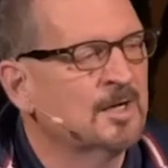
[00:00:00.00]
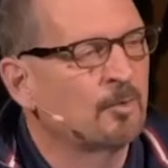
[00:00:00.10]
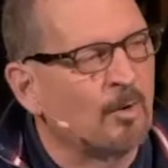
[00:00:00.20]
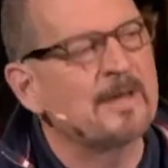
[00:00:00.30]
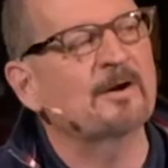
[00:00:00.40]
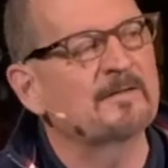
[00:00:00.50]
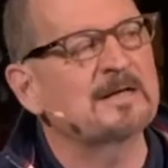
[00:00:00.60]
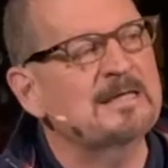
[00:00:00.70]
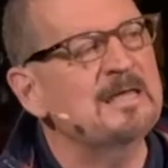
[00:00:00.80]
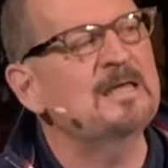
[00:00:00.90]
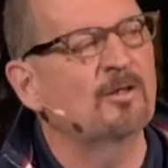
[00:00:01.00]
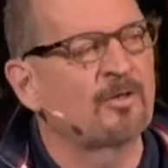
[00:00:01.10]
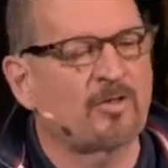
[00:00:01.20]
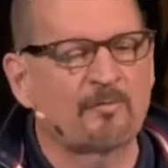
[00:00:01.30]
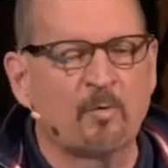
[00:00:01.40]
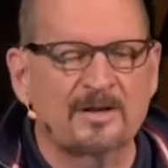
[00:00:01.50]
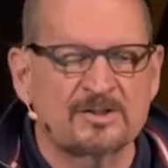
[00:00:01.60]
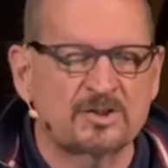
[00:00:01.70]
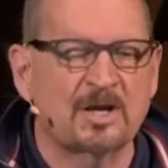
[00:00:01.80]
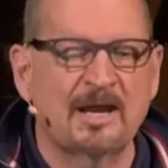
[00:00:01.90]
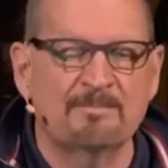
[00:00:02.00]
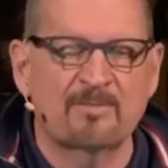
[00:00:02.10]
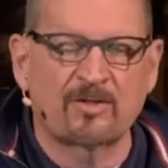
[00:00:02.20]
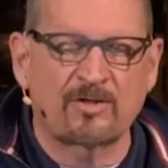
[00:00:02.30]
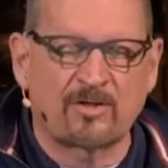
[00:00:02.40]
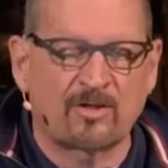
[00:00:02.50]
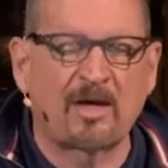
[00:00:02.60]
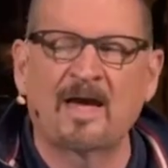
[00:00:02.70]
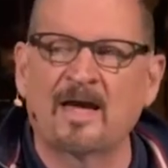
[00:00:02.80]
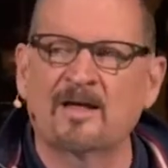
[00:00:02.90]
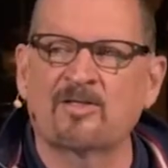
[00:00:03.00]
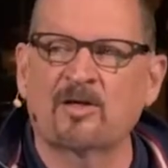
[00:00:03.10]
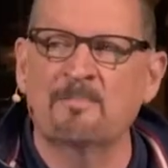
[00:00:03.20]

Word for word: right on the heels of what James says